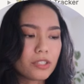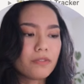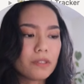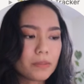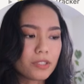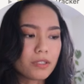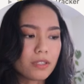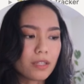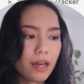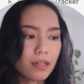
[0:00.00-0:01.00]
of
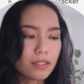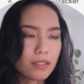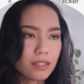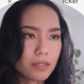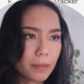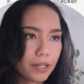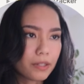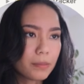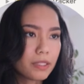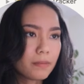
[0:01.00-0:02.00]
images that
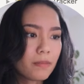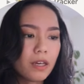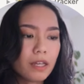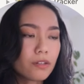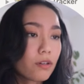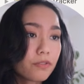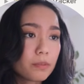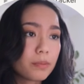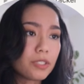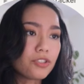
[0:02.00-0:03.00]
inspire me, and they're all
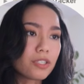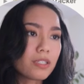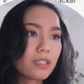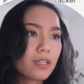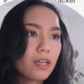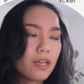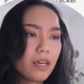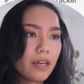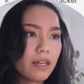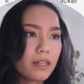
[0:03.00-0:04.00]
from Pinterest.
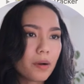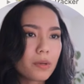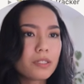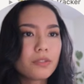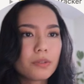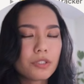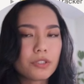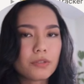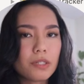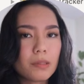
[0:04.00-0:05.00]
And I wanted to include